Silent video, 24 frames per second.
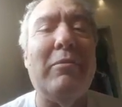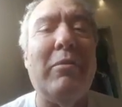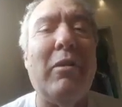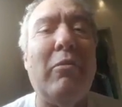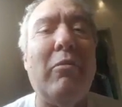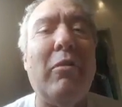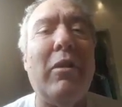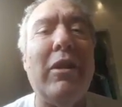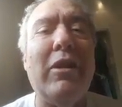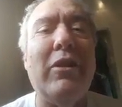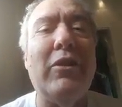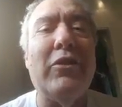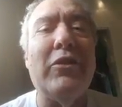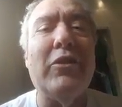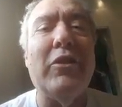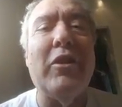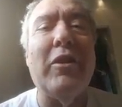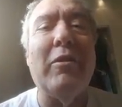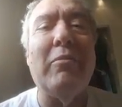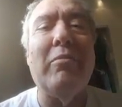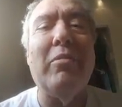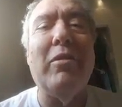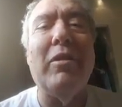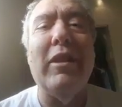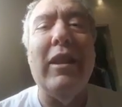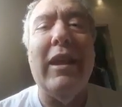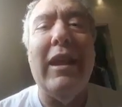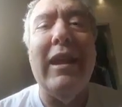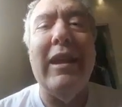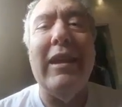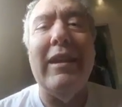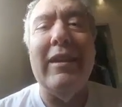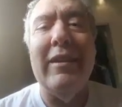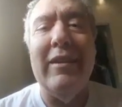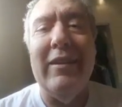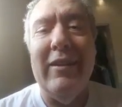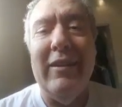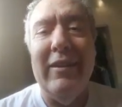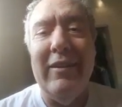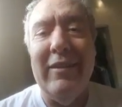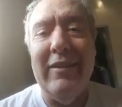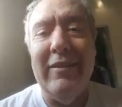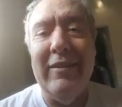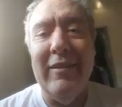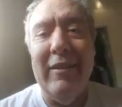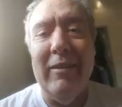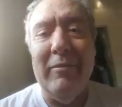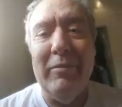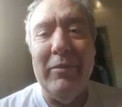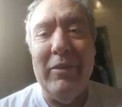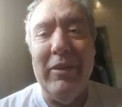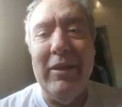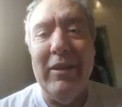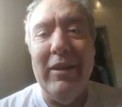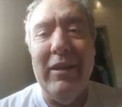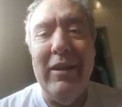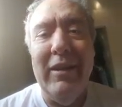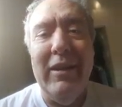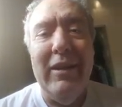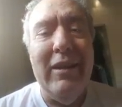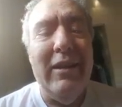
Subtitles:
But when you start planning on something,